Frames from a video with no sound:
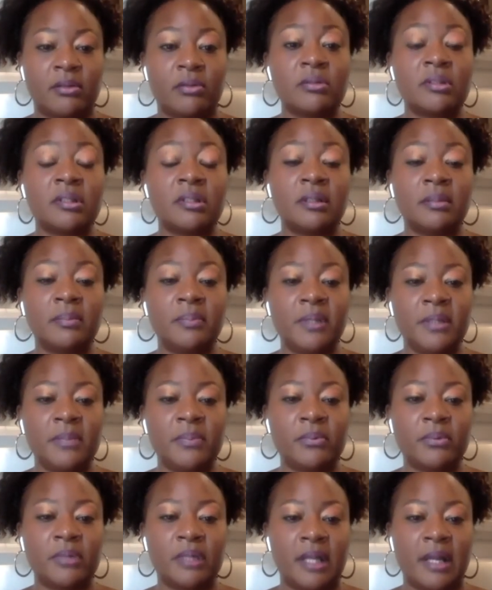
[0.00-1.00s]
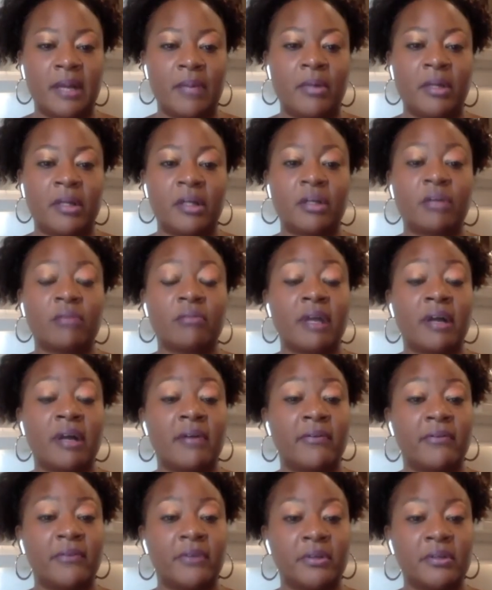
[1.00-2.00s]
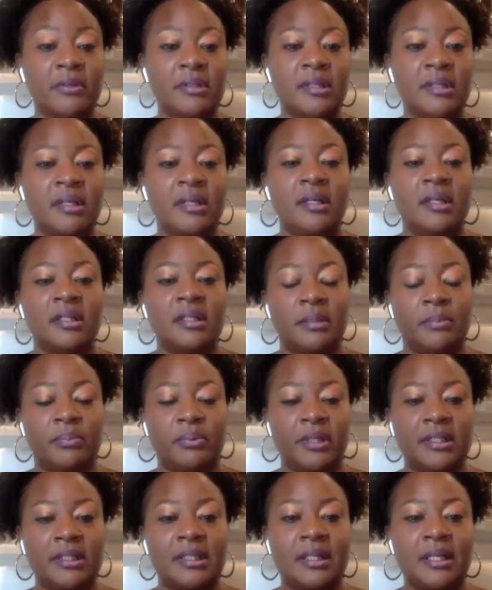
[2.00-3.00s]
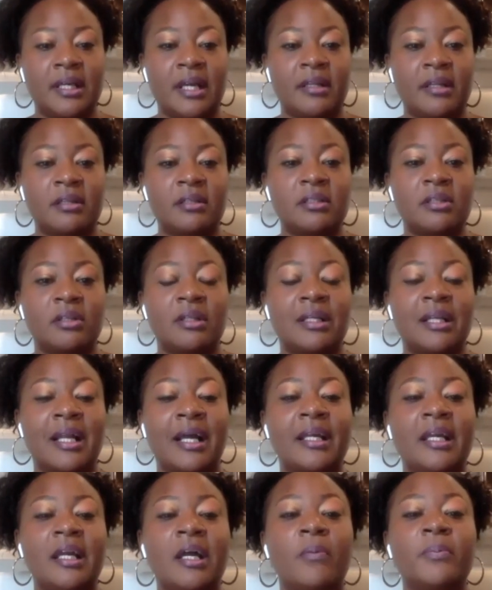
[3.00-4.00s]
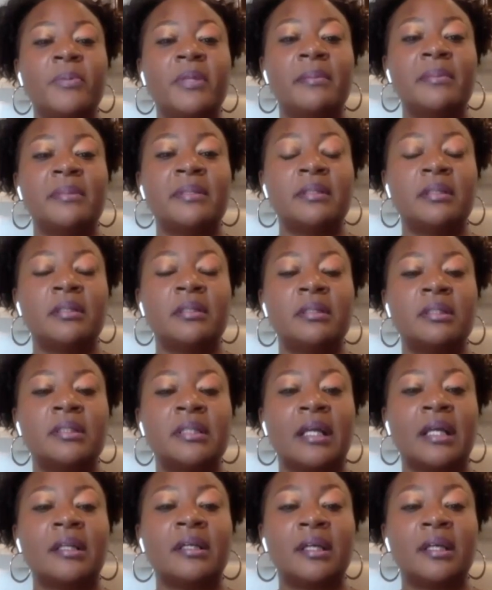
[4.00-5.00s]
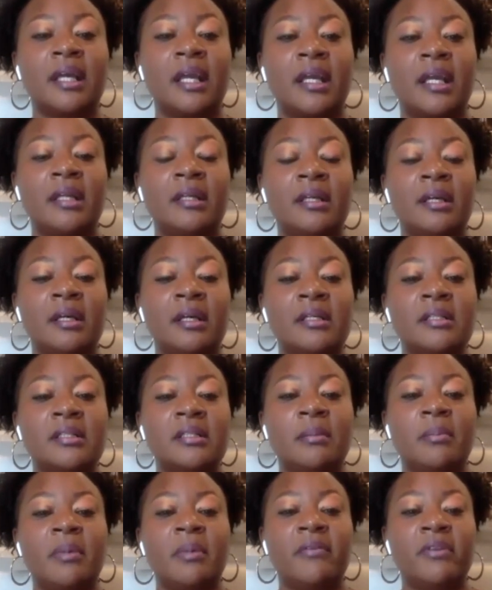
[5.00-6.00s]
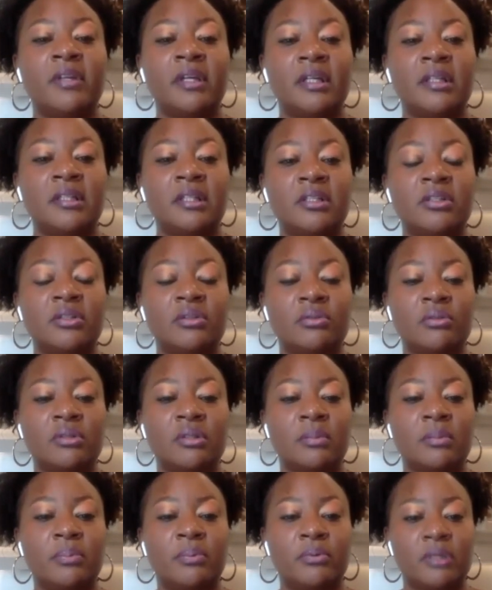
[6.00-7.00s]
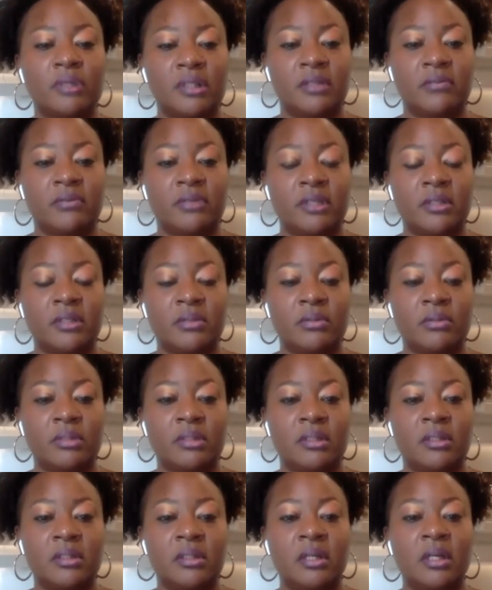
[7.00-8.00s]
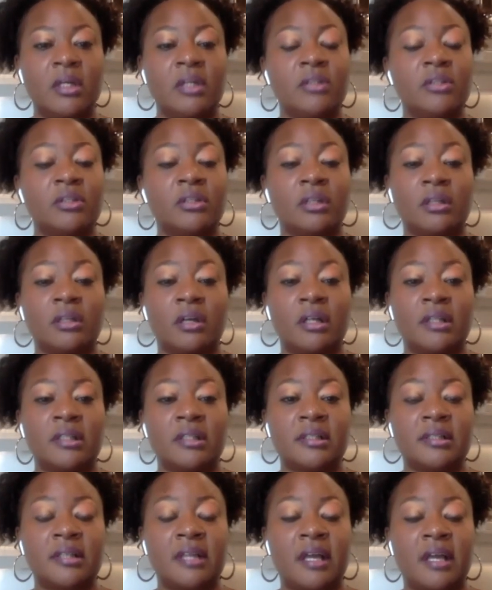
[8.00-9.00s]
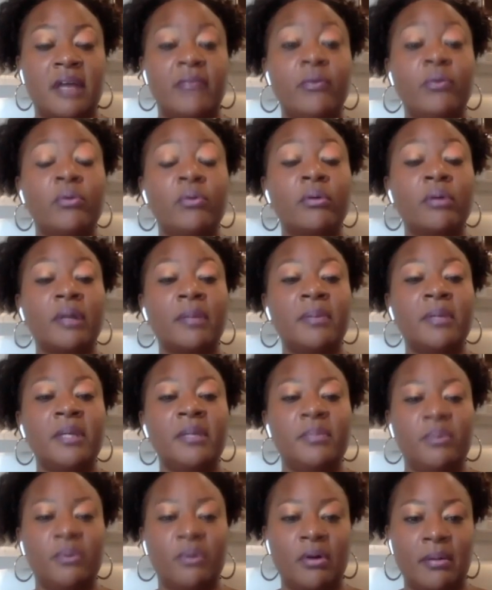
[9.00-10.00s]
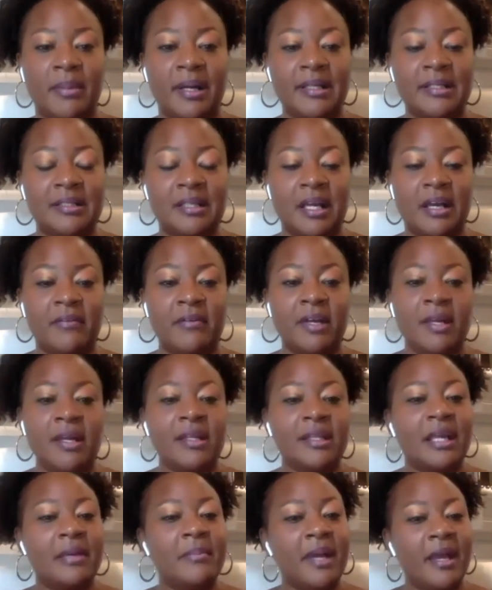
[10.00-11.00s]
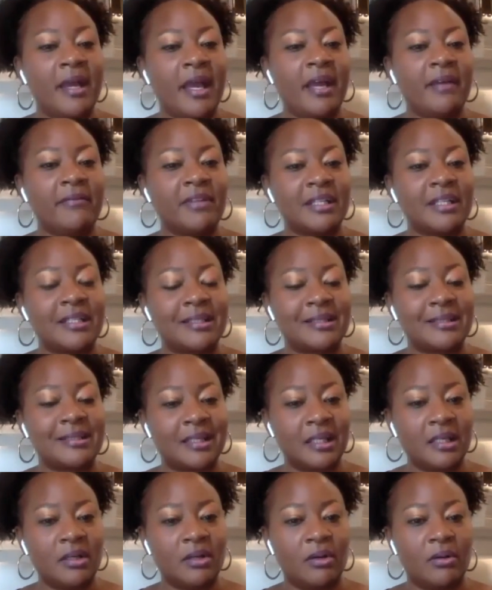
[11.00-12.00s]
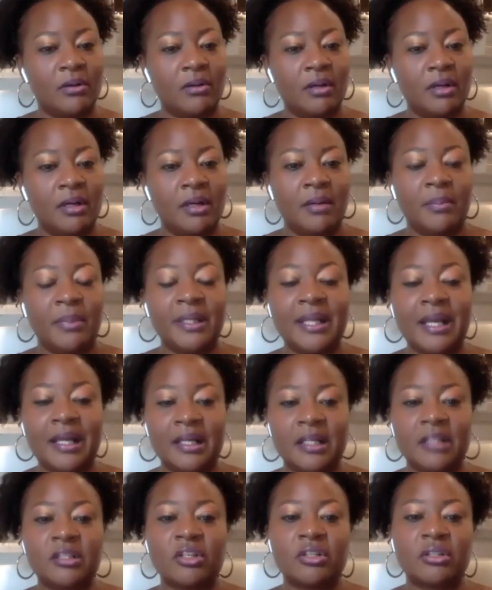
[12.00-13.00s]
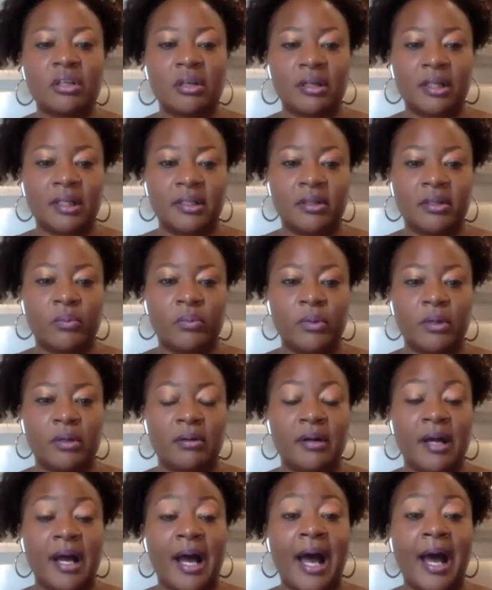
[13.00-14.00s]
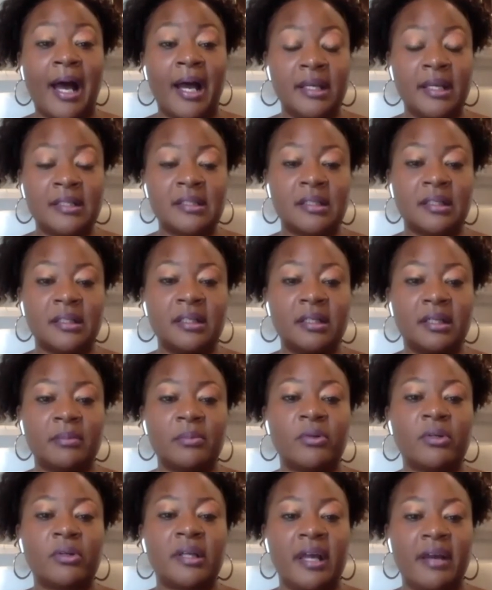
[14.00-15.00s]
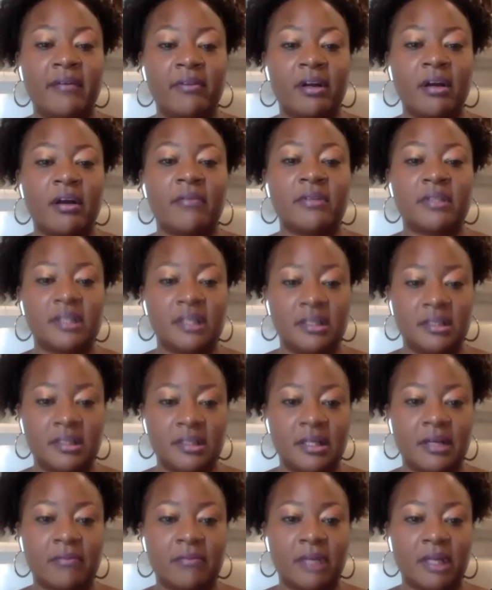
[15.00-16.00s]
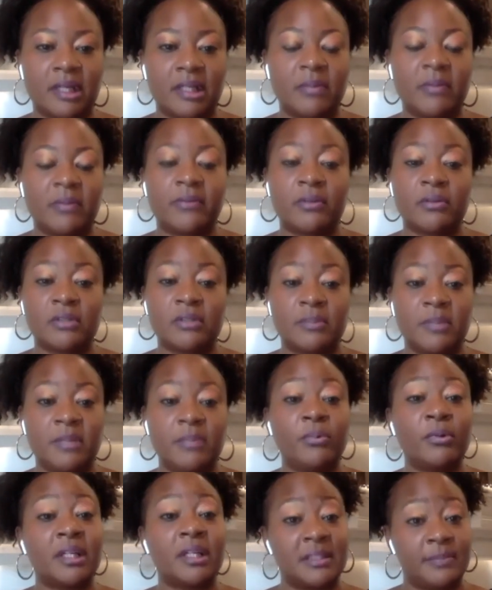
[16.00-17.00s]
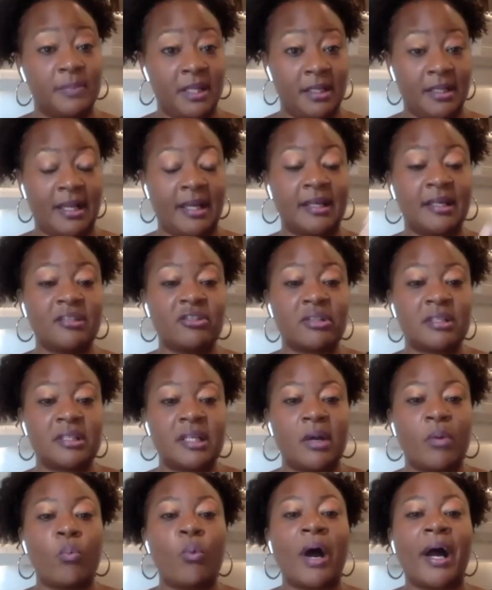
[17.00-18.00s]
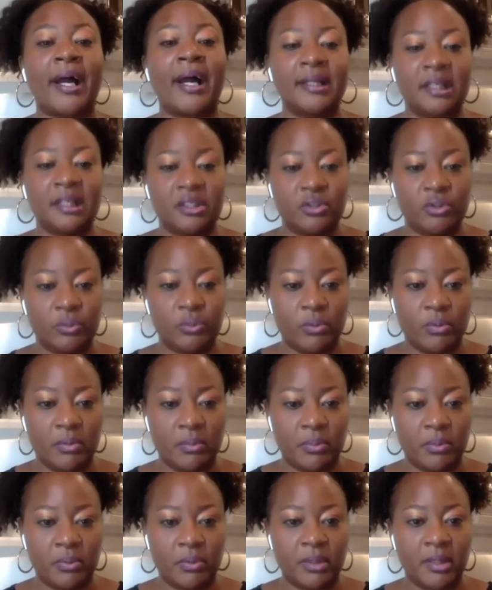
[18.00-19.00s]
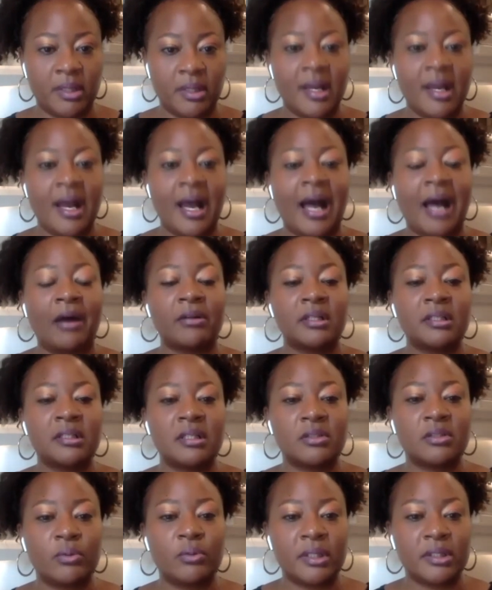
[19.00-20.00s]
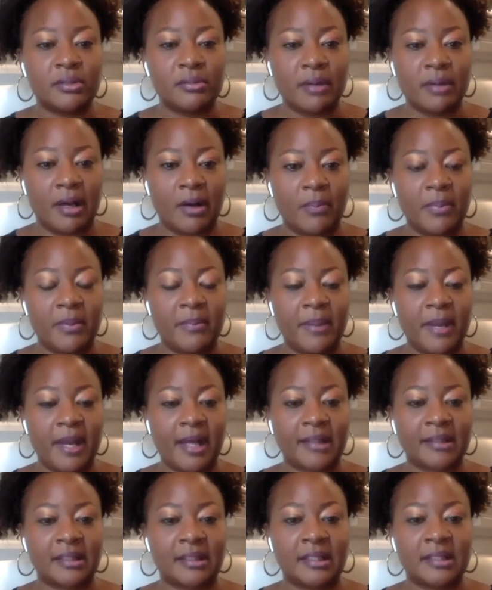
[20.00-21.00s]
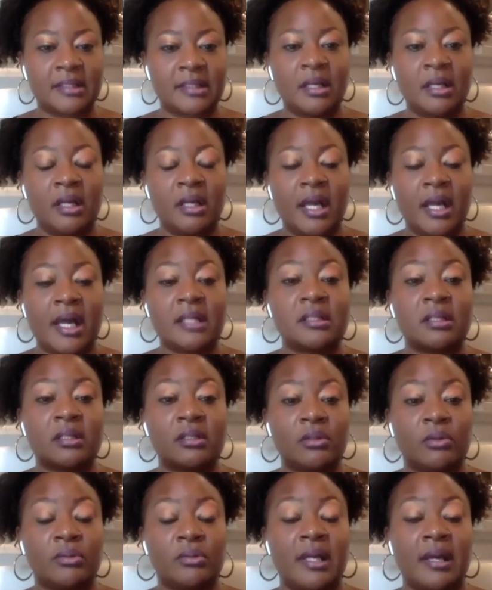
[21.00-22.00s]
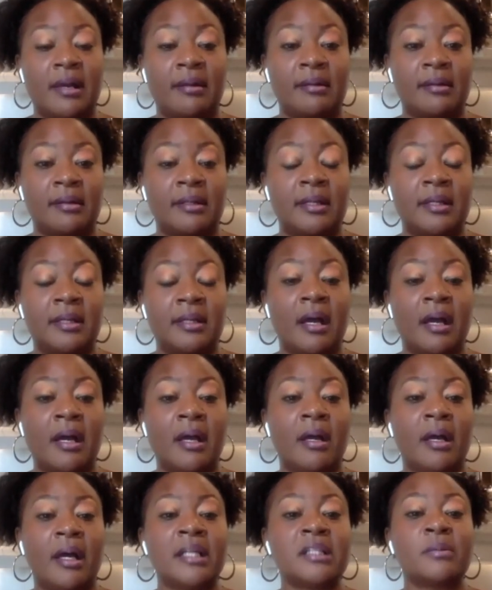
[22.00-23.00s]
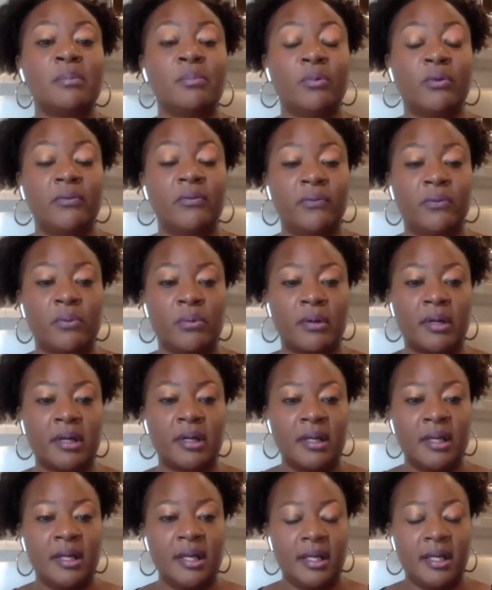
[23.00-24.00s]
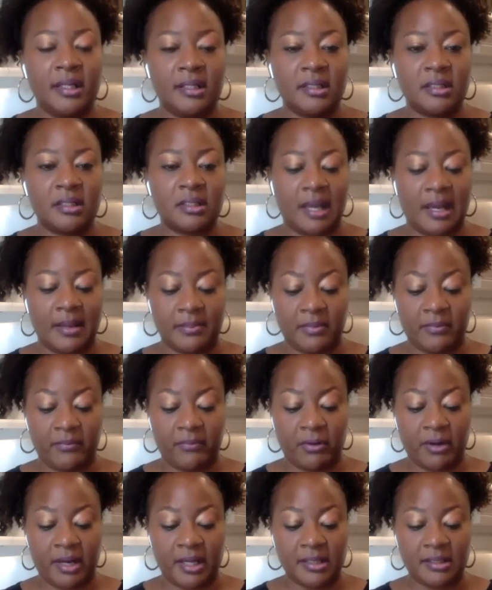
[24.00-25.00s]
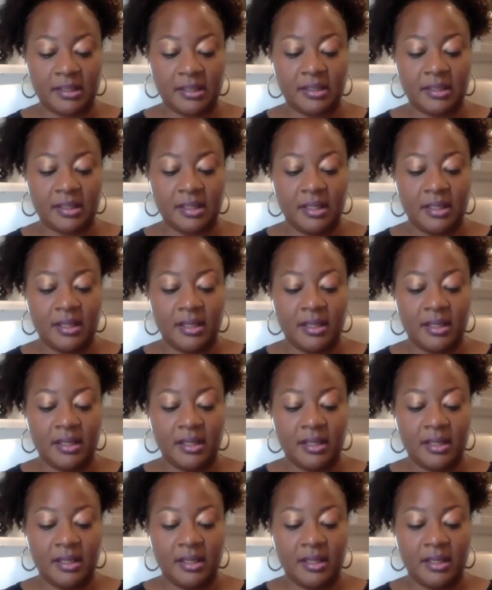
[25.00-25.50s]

Those are the people that I want to corral first to bring together so that I can help them delegate some of the additional supports and resources to the larger staff. Who are the people on my staff? They may have the skill, but not necessarily the will. I, as a leader, am going to have a conversation directly with those people and explain, like Keisha said, why I need you on board, how this is going to help impact us as a totality uh, as we move forward in this time of crisis.